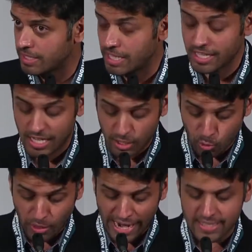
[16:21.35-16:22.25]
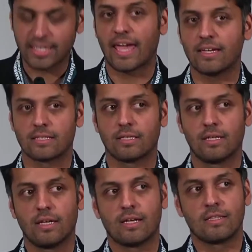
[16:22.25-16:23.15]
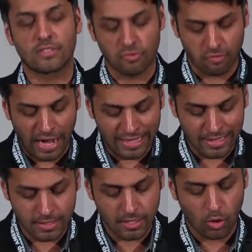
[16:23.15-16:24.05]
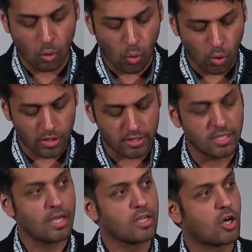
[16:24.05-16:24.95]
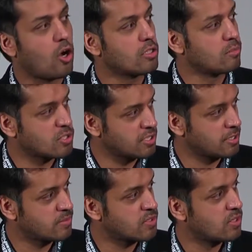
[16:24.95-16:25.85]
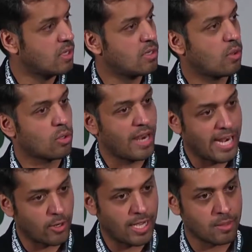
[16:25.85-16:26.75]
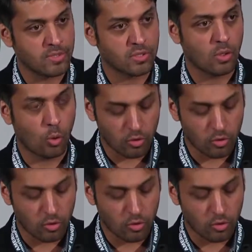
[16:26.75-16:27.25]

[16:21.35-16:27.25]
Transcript: eradicate this violent horde called Muslims or Arabs or the